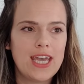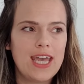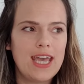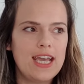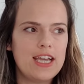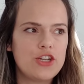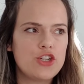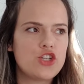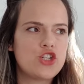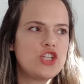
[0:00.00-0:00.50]

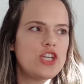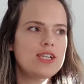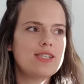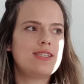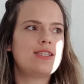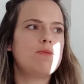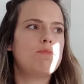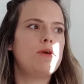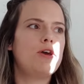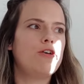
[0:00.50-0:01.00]
It's just
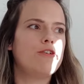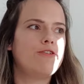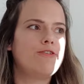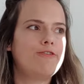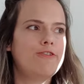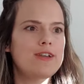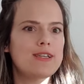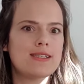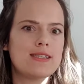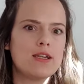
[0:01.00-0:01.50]
a bit of
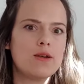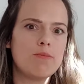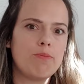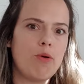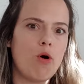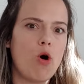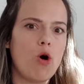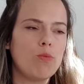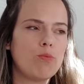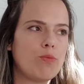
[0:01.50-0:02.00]
fizz and
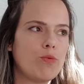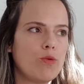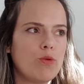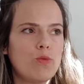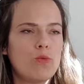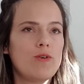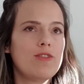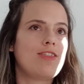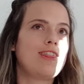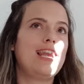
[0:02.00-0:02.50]
pop
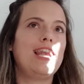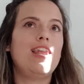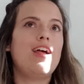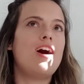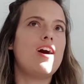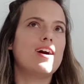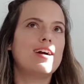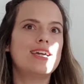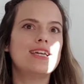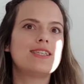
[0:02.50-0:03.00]
with
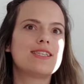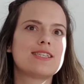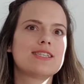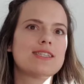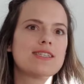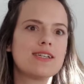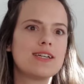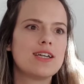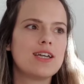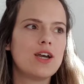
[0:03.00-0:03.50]
lights.
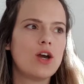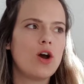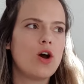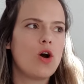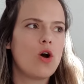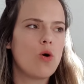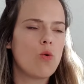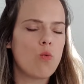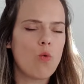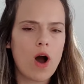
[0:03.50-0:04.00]

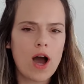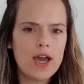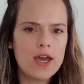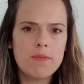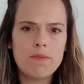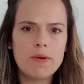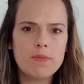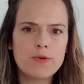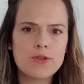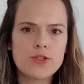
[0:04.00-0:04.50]
Why are
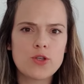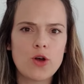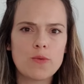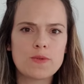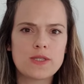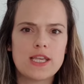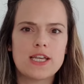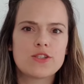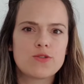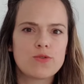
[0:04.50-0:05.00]
people so
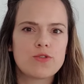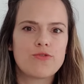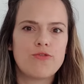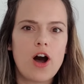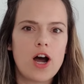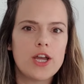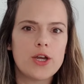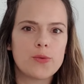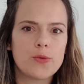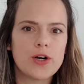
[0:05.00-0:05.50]
obsessed with
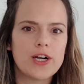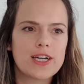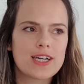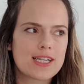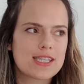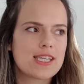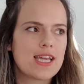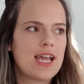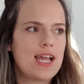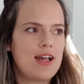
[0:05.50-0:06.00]

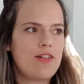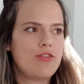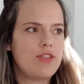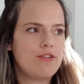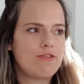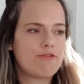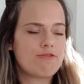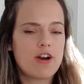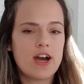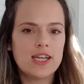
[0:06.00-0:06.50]
fireworks? They
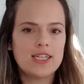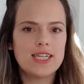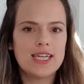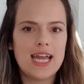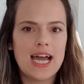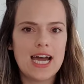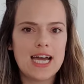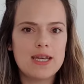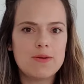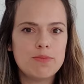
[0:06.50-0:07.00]
frighten
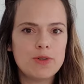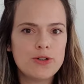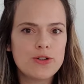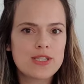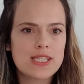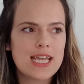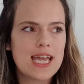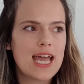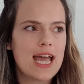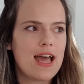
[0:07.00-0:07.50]

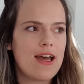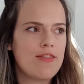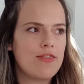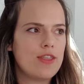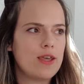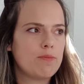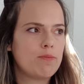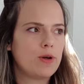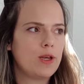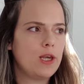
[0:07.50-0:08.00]
animals and
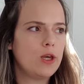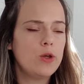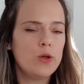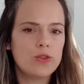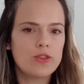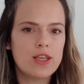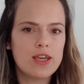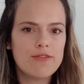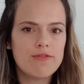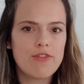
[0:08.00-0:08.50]
they
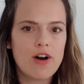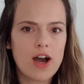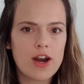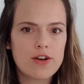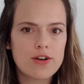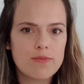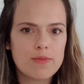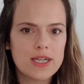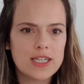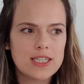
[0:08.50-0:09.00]
pollute the
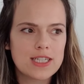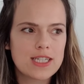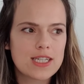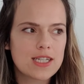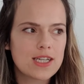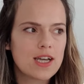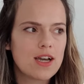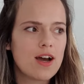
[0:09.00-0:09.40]
environment.